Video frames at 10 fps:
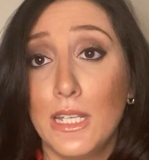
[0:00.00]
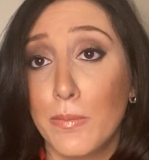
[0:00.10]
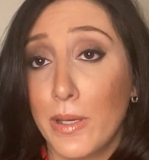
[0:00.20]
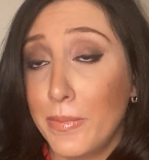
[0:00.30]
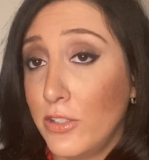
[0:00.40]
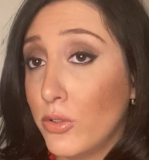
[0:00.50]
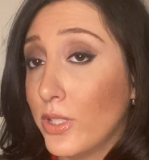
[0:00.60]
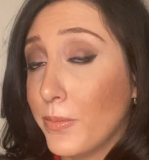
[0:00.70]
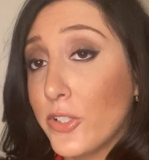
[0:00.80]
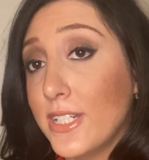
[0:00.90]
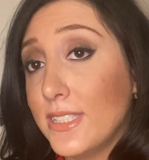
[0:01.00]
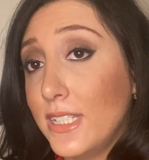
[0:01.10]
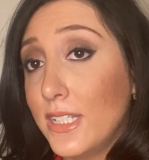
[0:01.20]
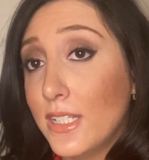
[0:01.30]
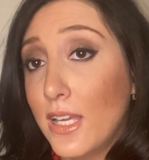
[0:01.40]
Am I being told I'm
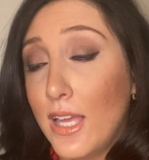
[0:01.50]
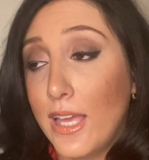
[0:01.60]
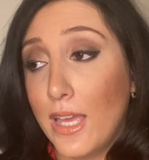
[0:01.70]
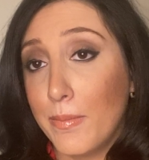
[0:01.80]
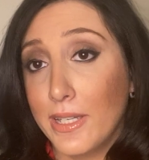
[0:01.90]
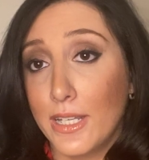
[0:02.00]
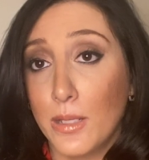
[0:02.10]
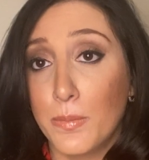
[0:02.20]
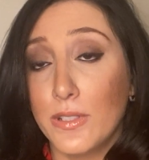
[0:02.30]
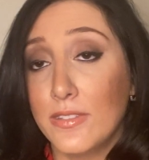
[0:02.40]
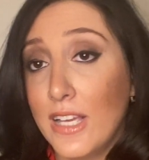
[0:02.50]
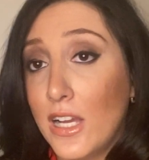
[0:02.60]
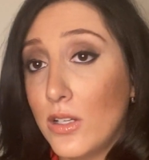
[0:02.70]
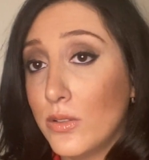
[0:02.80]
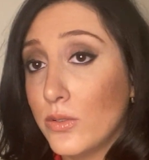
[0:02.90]
crazy? Am I getting put
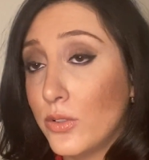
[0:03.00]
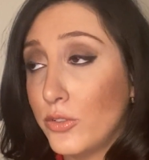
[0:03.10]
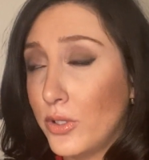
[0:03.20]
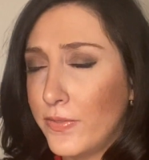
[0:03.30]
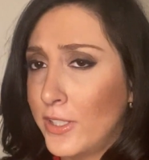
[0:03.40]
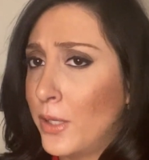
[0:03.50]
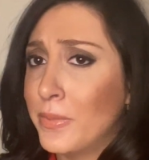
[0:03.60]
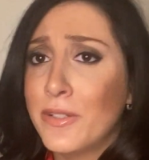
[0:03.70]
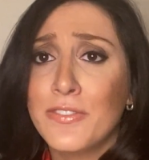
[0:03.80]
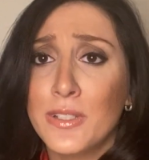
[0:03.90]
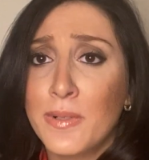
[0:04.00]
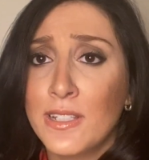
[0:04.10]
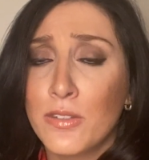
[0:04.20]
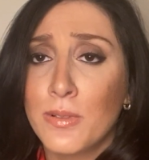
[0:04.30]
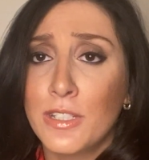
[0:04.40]
down? Do I feel uplifted by
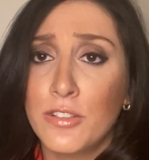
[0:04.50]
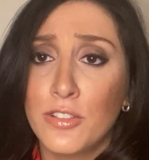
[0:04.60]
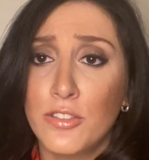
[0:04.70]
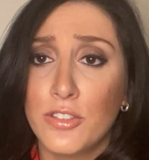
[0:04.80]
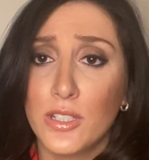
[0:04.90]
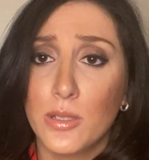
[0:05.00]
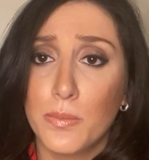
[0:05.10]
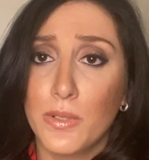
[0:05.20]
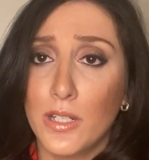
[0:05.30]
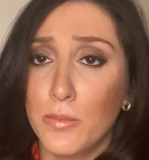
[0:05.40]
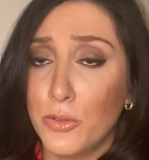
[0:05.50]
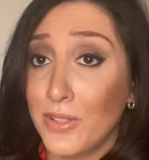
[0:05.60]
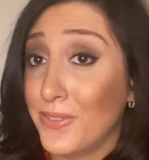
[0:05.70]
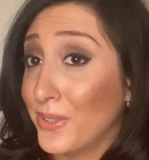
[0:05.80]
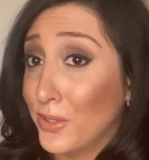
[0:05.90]
this relationship? Do I
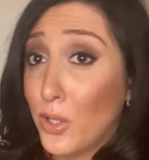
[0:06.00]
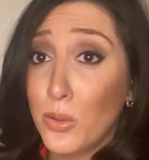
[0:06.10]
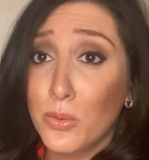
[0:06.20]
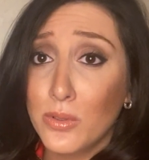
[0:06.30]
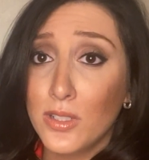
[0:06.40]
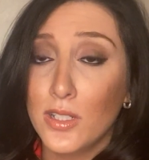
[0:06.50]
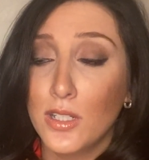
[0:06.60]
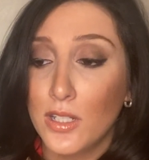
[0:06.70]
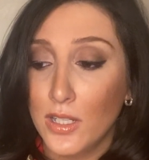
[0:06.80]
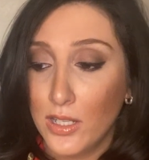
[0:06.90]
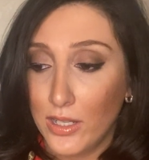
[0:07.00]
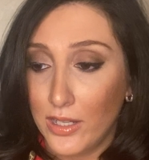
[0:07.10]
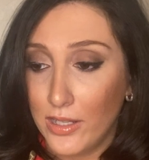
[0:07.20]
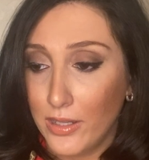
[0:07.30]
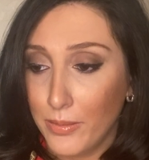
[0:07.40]
feel alone?
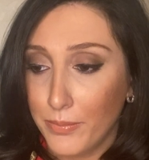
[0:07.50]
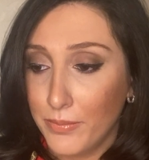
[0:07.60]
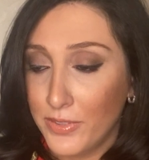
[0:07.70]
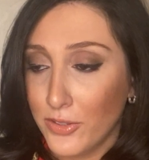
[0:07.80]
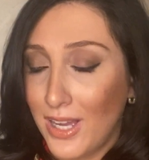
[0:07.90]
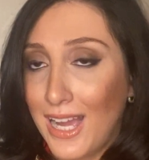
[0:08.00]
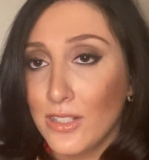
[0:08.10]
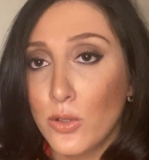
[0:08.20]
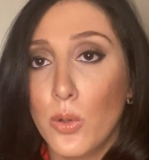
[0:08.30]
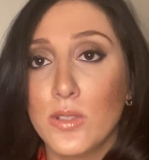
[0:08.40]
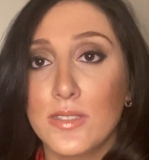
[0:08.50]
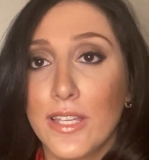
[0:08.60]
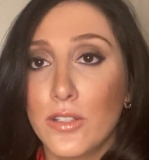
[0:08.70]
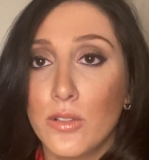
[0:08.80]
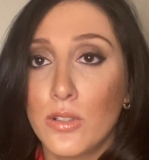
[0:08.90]
Is there a hot and cold
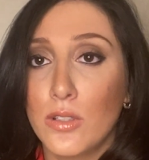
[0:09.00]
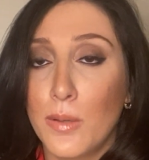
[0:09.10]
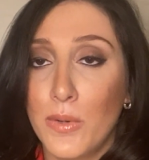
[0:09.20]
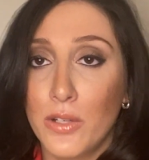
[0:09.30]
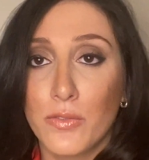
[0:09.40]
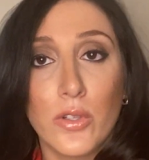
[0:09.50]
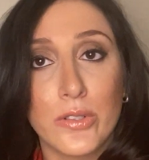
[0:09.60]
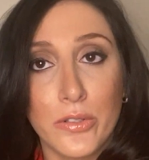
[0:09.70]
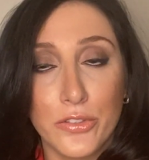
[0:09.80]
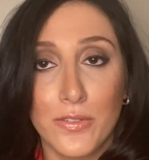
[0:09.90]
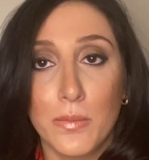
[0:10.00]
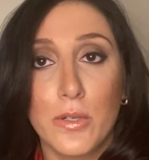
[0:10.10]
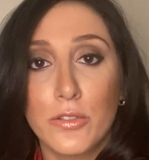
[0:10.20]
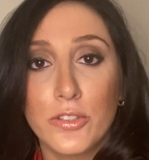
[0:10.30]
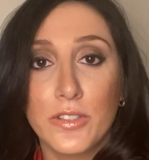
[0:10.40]
cycle? I'm on a roller coaster of
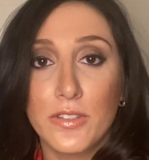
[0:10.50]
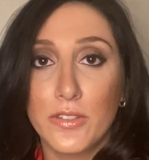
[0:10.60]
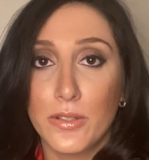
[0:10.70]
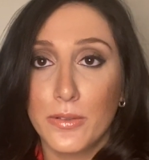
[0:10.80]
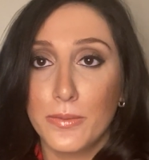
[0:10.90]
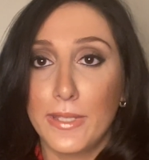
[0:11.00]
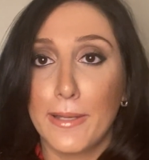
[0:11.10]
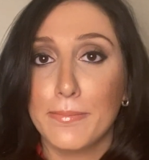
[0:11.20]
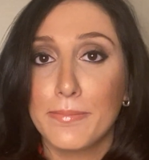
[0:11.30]
emotions. So yeah.